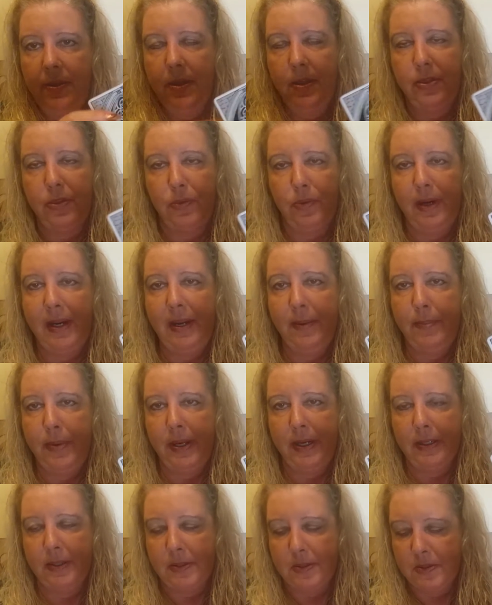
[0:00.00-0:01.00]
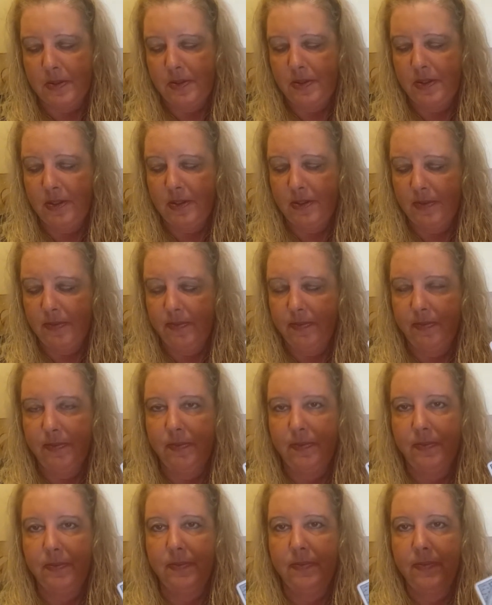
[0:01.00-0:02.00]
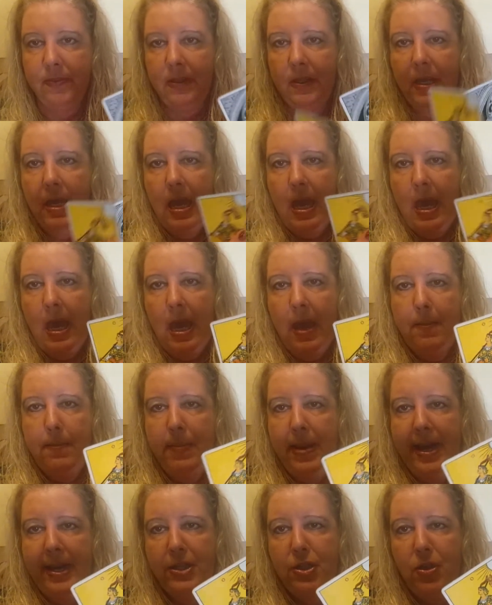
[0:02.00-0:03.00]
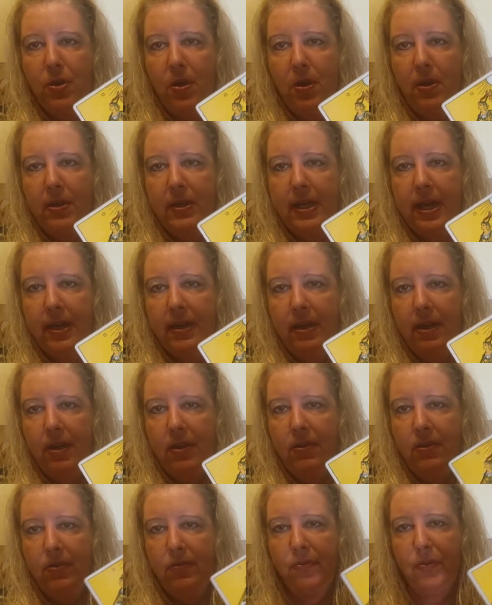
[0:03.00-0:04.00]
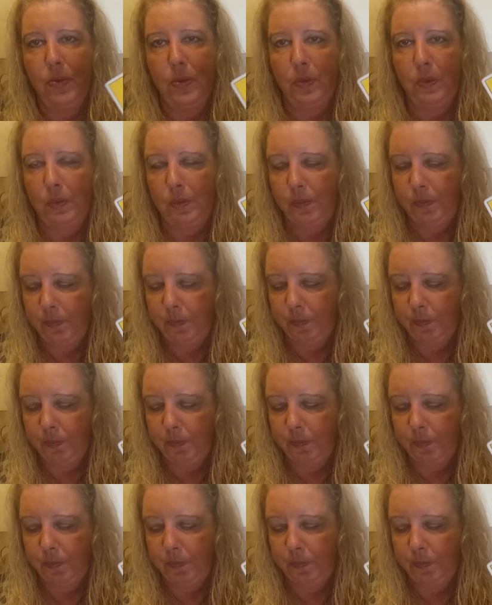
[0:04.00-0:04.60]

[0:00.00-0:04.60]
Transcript: the Three of Pentacles, Major Arcana of the Fool,